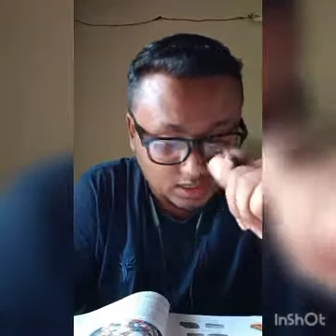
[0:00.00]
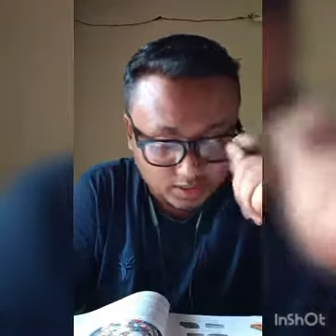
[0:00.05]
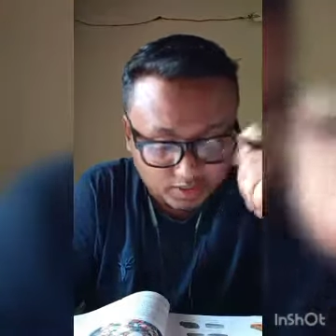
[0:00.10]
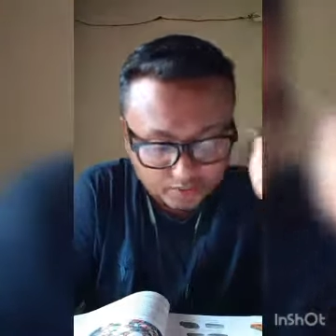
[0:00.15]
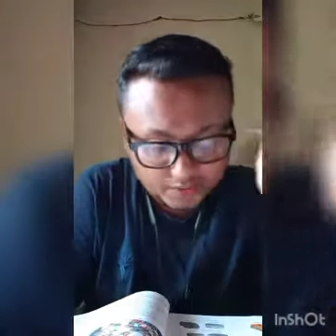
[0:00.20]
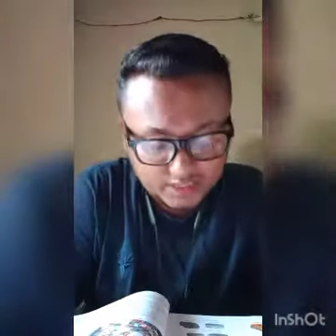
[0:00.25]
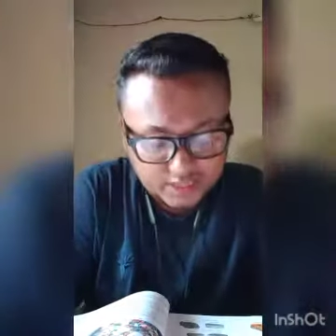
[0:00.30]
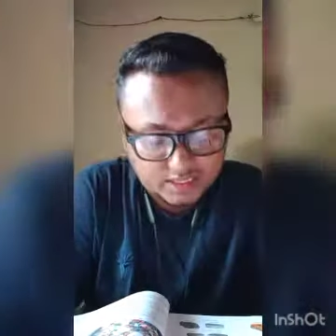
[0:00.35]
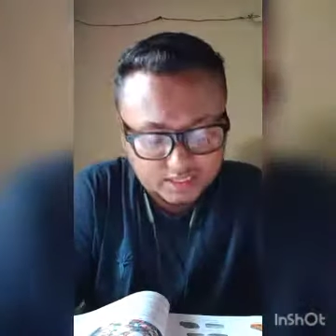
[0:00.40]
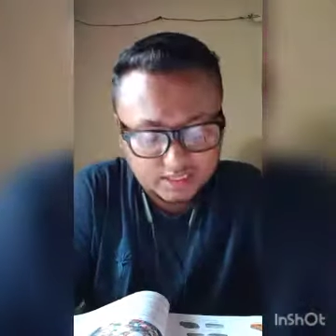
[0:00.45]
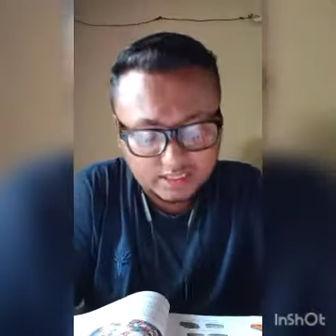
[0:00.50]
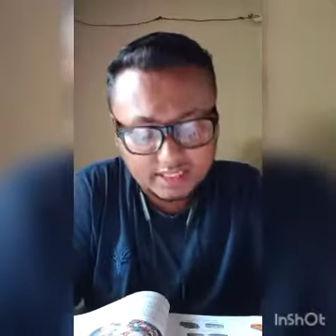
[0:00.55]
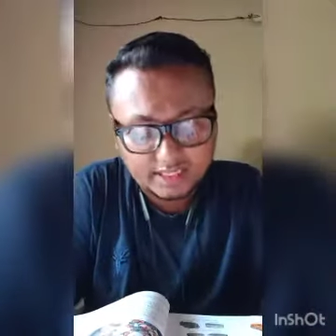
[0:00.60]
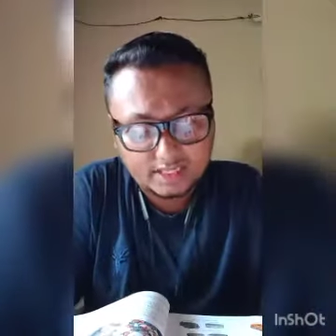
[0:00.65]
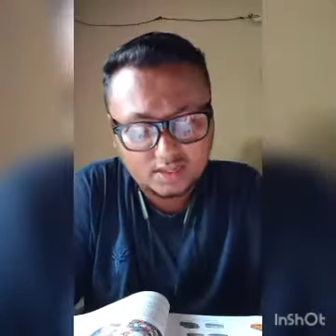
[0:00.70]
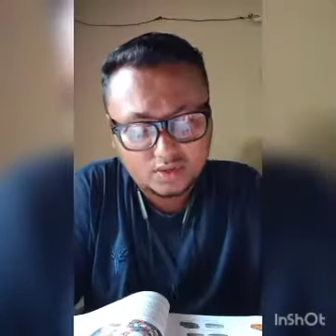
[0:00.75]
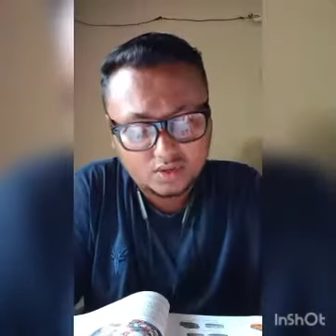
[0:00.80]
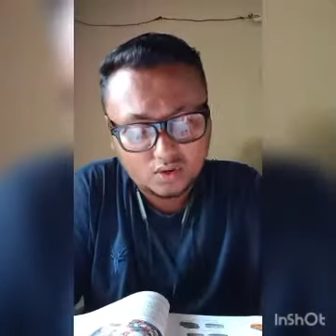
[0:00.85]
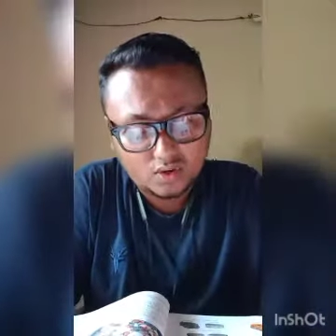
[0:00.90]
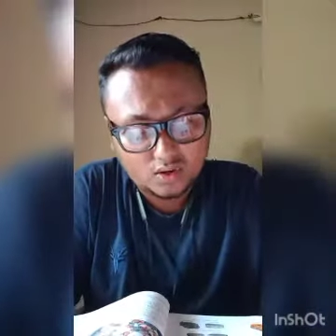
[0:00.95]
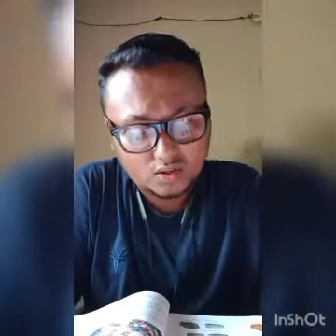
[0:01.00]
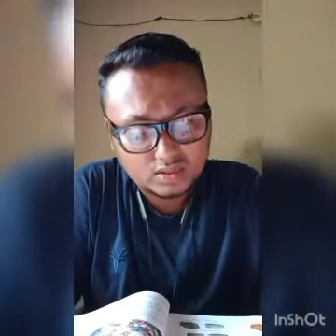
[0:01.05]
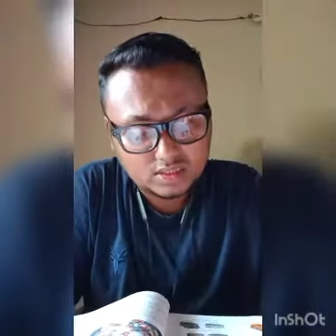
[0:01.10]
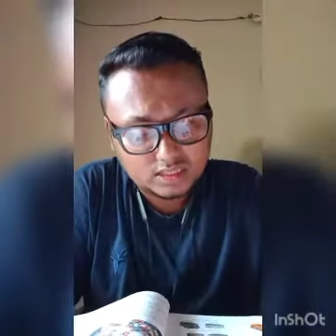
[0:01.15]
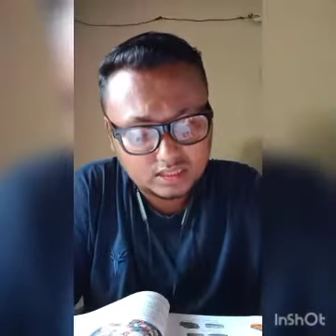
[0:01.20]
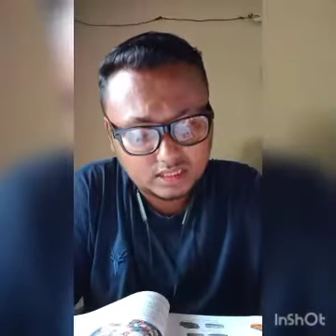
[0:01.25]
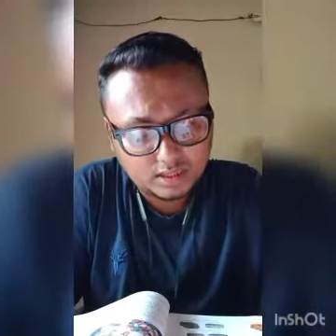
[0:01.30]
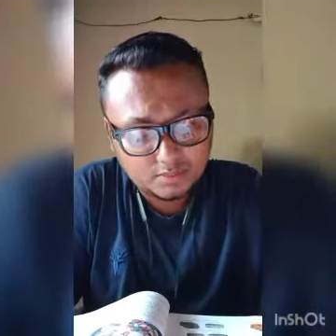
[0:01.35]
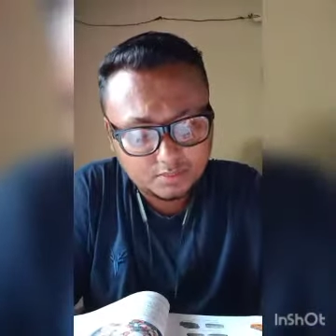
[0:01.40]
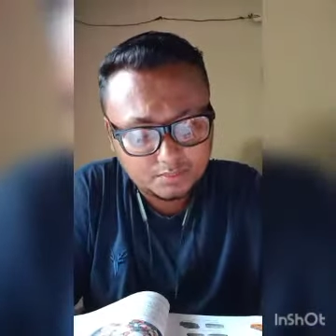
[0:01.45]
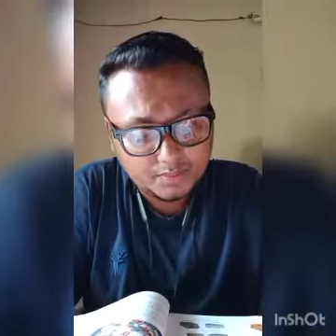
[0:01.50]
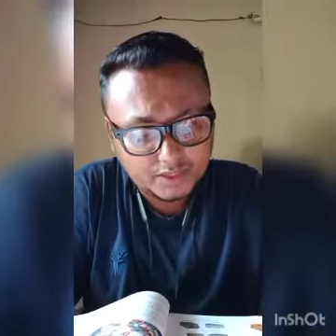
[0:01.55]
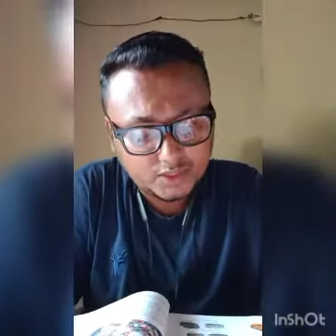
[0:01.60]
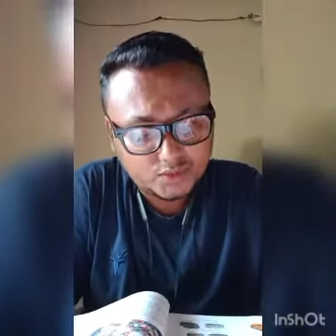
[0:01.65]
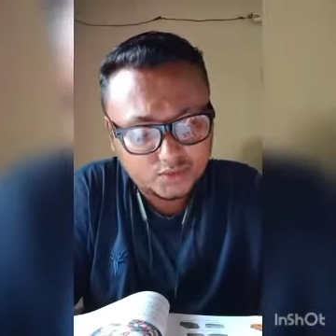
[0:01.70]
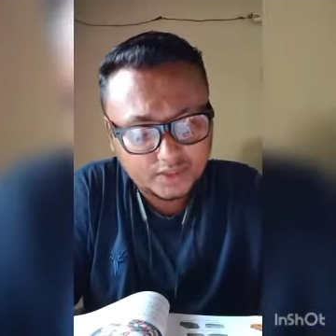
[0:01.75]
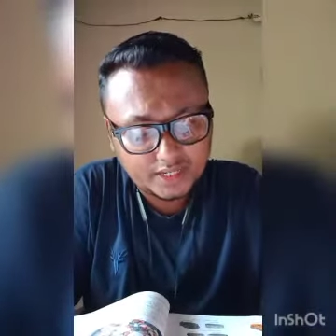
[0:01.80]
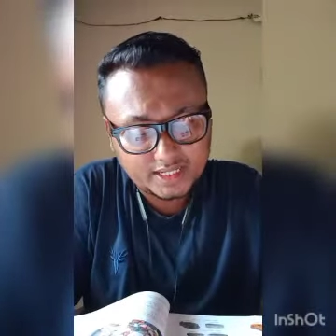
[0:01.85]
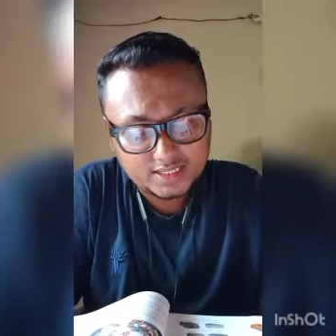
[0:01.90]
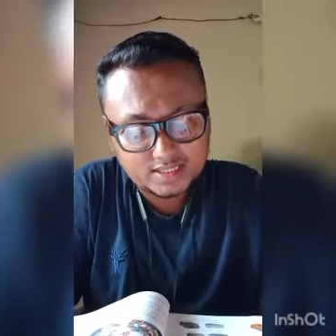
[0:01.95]
crystalline rocks come
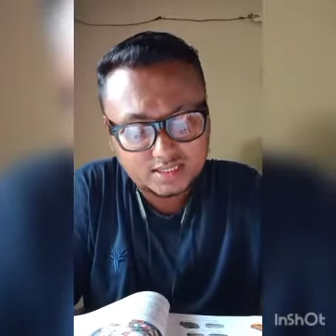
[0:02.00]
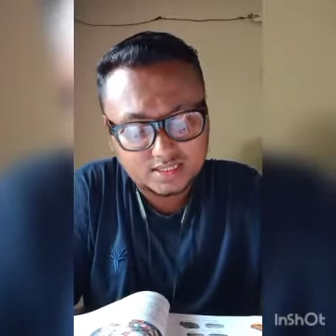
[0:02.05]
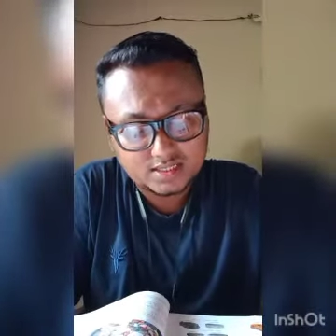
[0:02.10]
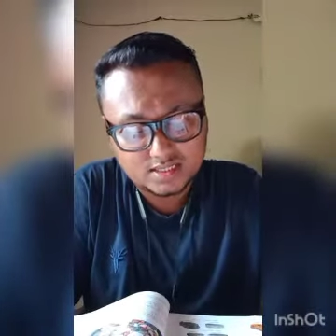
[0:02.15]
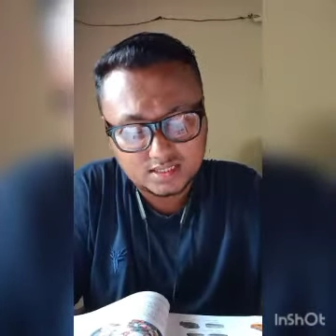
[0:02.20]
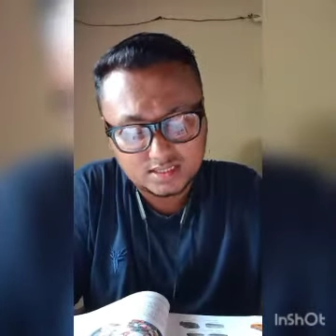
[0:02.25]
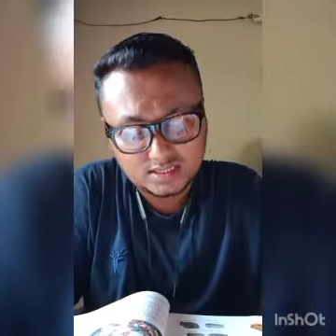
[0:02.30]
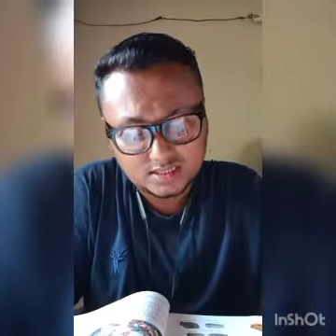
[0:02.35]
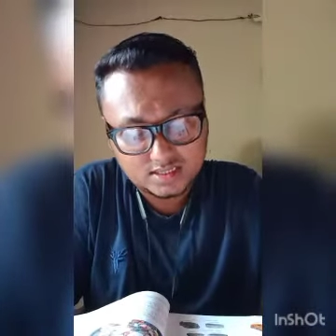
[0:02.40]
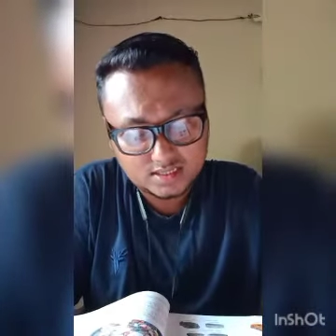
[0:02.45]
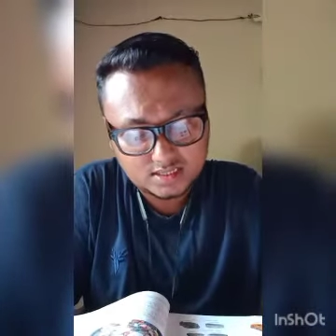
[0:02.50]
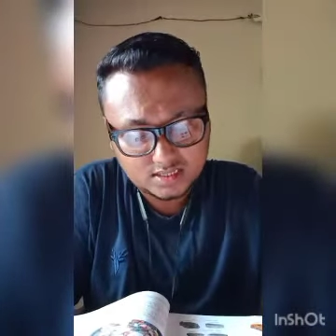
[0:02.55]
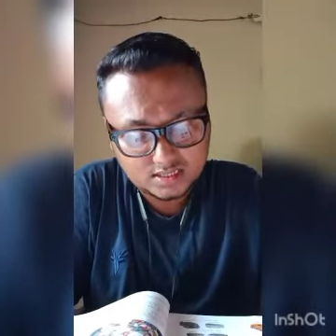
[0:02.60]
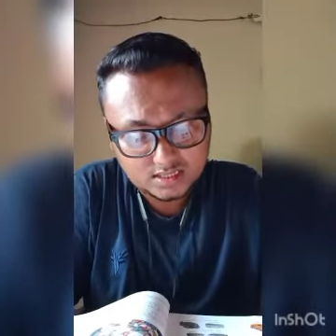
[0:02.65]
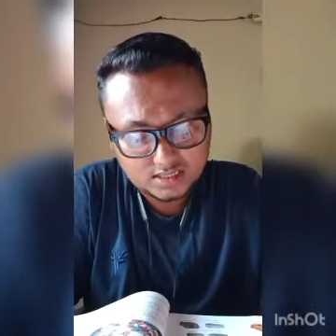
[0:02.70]
into existence.